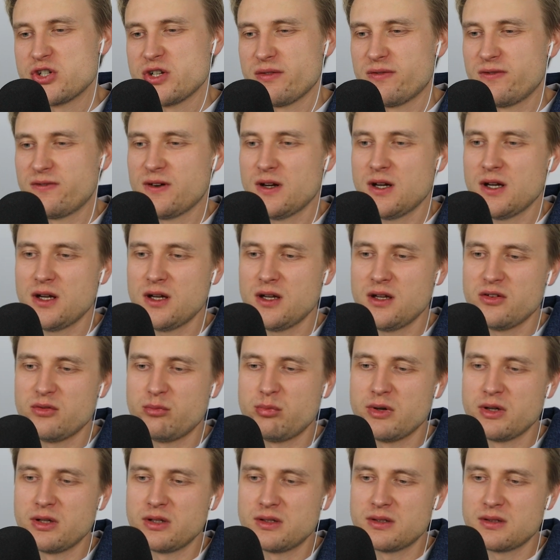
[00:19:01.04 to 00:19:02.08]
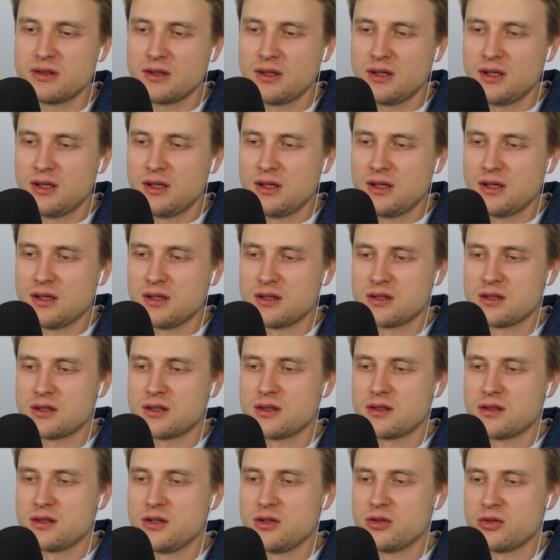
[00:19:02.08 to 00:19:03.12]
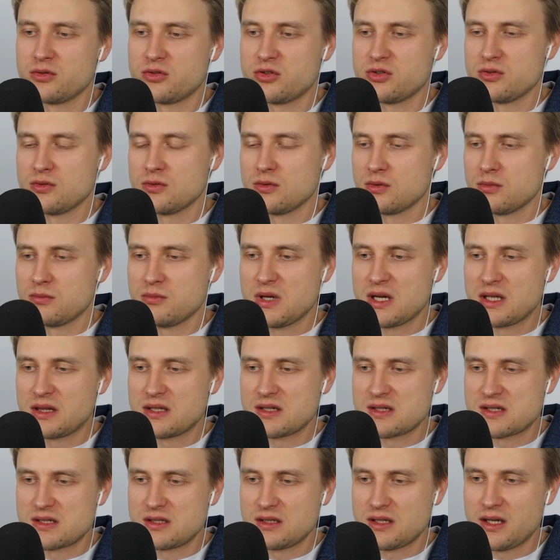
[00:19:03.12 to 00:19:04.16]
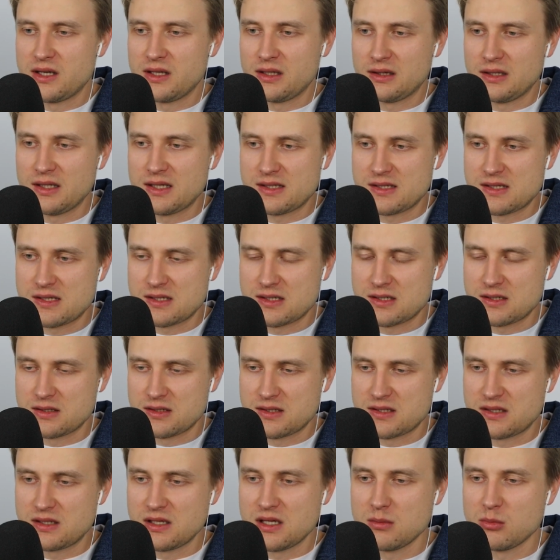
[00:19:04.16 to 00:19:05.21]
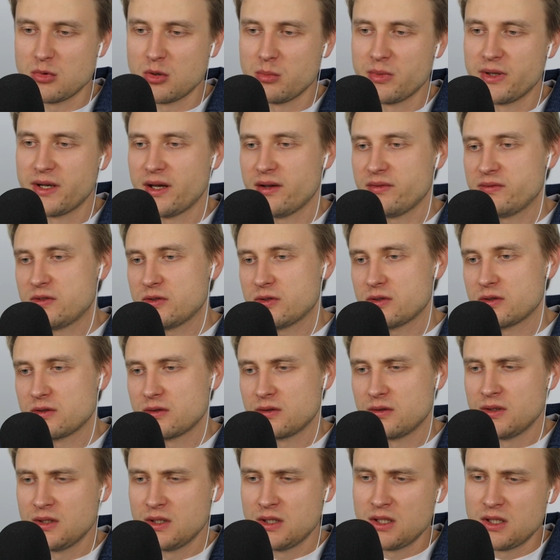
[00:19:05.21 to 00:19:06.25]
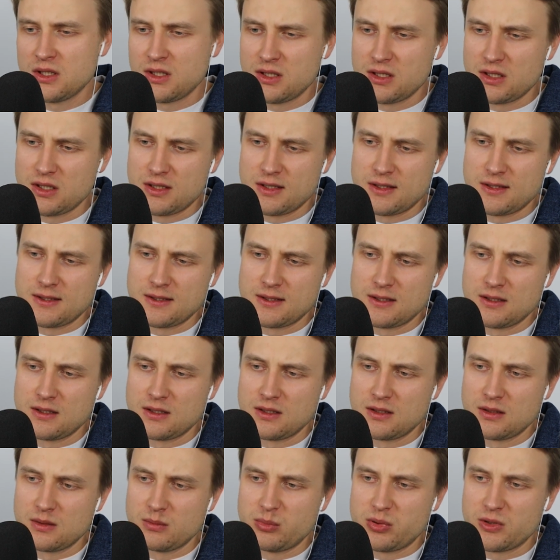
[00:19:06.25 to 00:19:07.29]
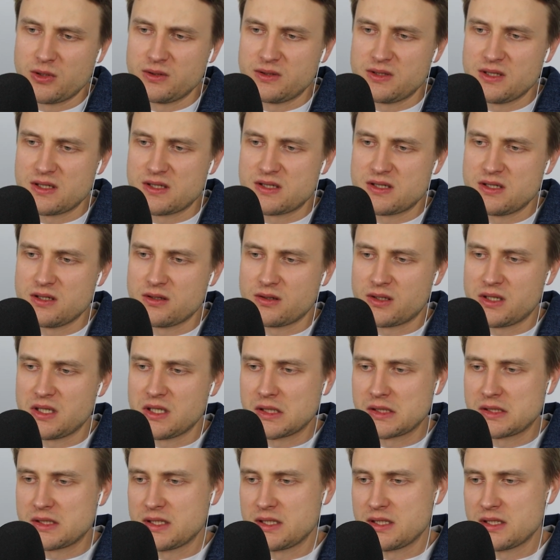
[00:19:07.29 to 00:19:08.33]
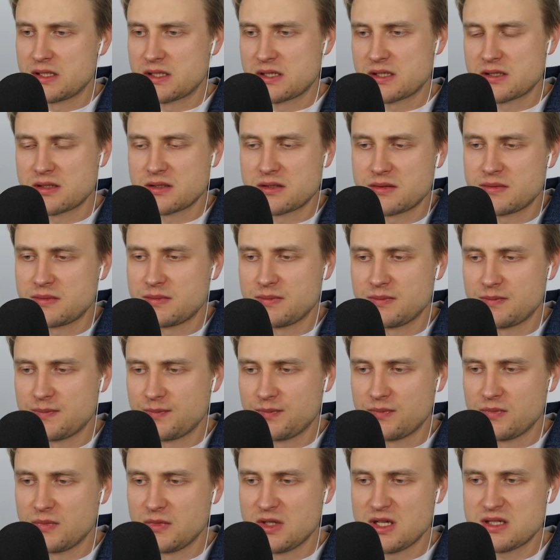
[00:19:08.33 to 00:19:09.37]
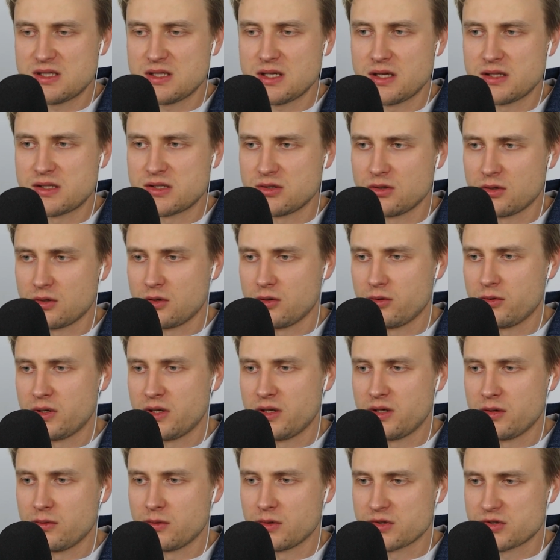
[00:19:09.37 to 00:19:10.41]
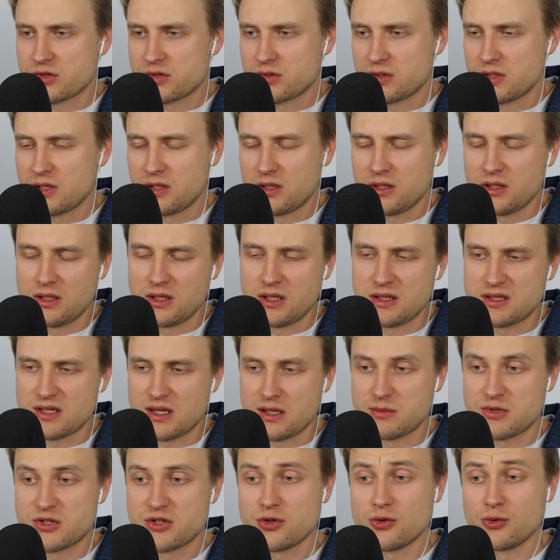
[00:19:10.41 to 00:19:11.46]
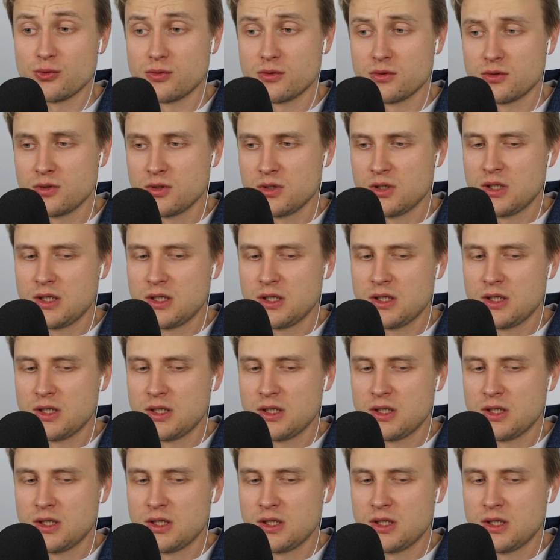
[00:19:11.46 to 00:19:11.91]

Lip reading: g5, but, to make this knight less stable. But after pawn takes here, king takes, this knight's not going anywhere anytime soon.